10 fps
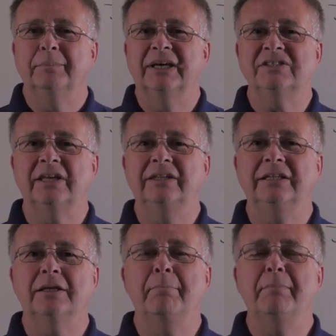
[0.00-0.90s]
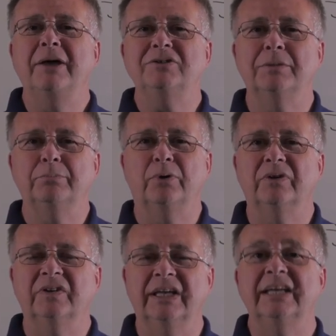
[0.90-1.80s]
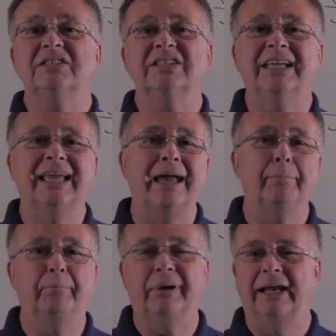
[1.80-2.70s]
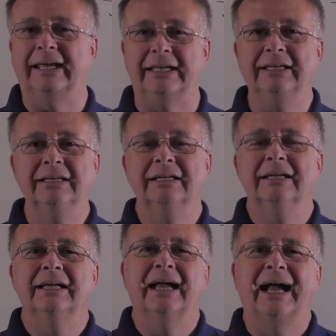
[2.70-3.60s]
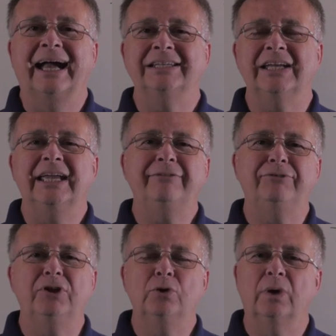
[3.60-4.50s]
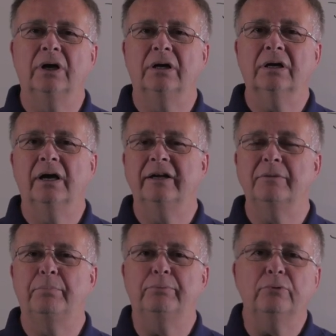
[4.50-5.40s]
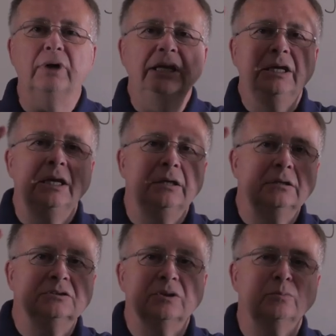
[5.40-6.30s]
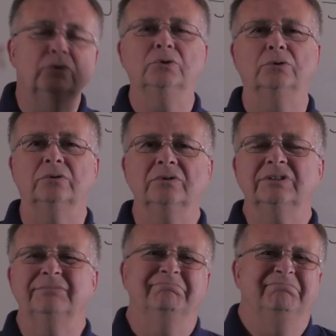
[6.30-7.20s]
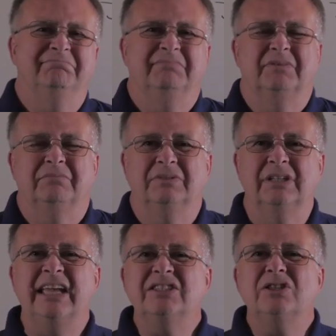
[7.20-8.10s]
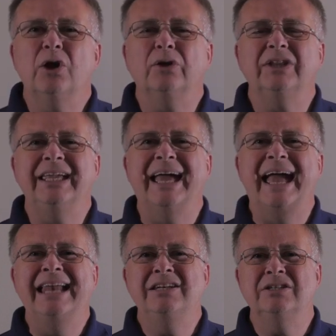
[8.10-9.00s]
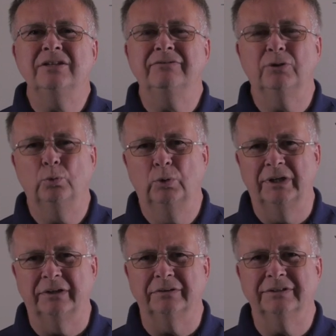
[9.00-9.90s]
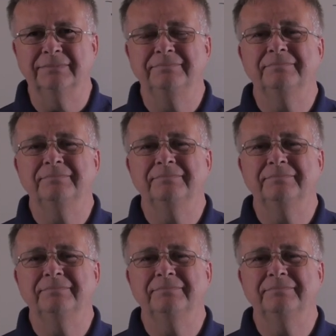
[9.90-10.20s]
because I think the most important thing is to get playing. And if you are kind of breaking some rules, it's not the end of the world.